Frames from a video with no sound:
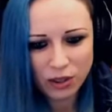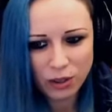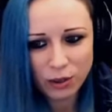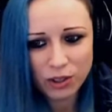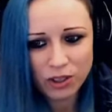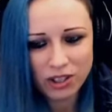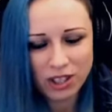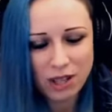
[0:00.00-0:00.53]

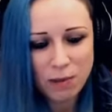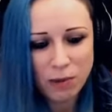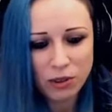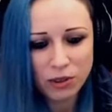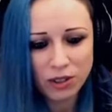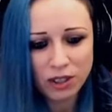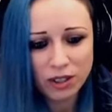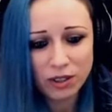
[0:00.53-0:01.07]
You stream
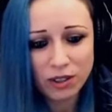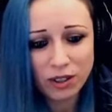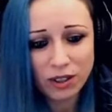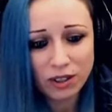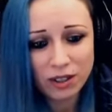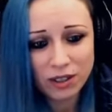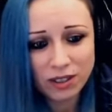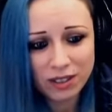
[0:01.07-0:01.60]
on
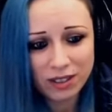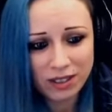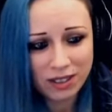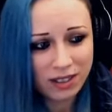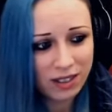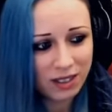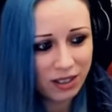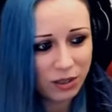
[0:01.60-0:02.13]
TikTok?
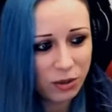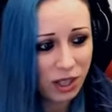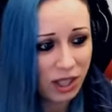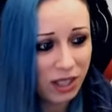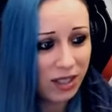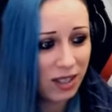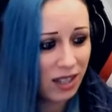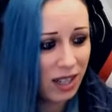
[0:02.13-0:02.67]
You
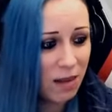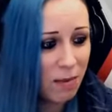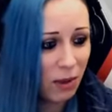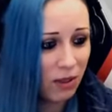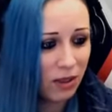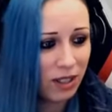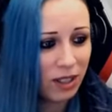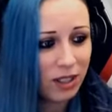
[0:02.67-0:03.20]
can stream
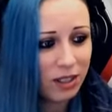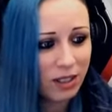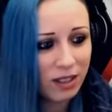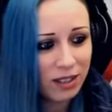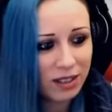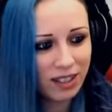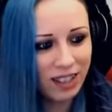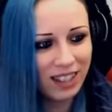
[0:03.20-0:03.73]
on TikTok?